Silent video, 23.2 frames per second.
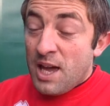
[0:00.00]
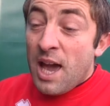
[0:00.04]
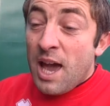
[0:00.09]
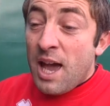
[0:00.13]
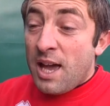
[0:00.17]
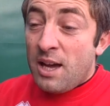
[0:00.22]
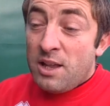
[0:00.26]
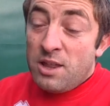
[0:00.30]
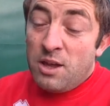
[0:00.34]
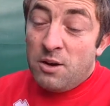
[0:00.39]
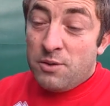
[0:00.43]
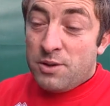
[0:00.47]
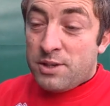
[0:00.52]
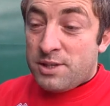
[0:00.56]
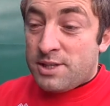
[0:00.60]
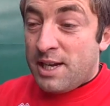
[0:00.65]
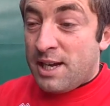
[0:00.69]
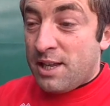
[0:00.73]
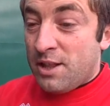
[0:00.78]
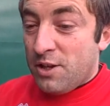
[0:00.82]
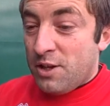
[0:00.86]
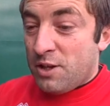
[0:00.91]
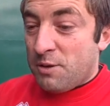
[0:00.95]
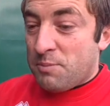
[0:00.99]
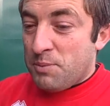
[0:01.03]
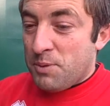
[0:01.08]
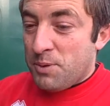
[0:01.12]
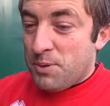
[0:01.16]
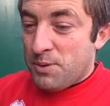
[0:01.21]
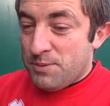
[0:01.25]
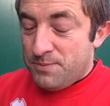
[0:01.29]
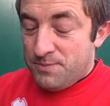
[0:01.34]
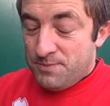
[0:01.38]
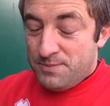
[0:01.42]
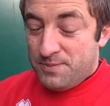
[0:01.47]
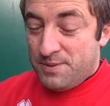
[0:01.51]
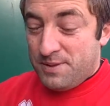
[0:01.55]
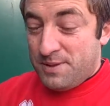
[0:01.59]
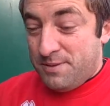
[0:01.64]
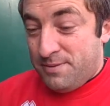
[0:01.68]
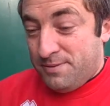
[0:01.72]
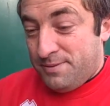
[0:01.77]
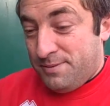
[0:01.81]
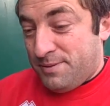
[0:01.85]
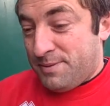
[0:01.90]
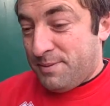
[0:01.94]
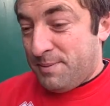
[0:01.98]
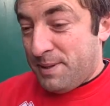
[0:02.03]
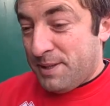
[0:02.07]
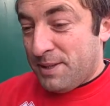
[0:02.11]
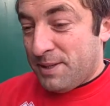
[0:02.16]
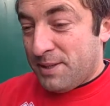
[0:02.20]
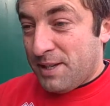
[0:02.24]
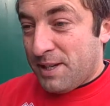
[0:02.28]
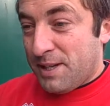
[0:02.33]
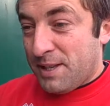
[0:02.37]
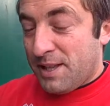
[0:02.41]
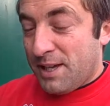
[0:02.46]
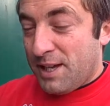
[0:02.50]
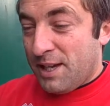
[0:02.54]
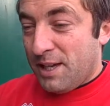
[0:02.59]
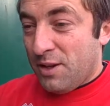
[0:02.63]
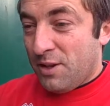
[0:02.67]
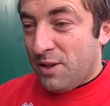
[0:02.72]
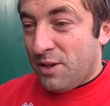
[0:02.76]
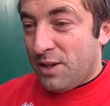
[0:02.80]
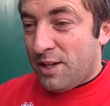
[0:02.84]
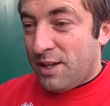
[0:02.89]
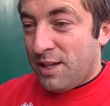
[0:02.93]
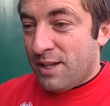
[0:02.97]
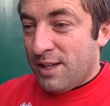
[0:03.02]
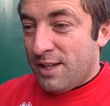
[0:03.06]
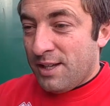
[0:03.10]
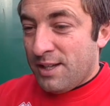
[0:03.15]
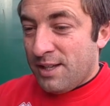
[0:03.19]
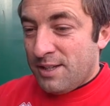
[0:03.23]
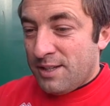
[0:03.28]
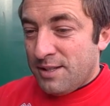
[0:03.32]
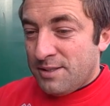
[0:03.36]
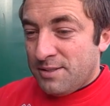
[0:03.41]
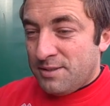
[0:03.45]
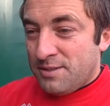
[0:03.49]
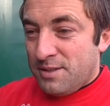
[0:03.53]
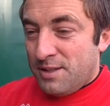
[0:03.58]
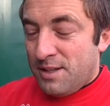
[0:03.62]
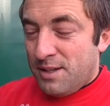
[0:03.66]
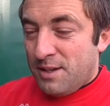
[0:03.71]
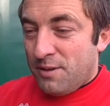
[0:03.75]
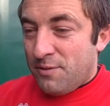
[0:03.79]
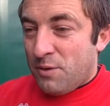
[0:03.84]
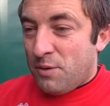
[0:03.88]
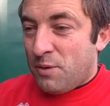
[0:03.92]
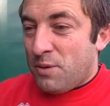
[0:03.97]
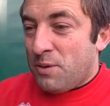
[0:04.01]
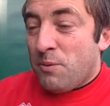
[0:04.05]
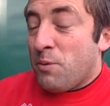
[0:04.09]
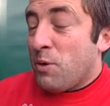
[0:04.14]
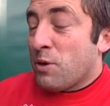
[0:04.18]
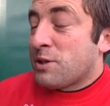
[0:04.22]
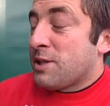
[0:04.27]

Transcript: Yeah, I know what they're saying, Luke, but I mean, at the end of the day, like, if you're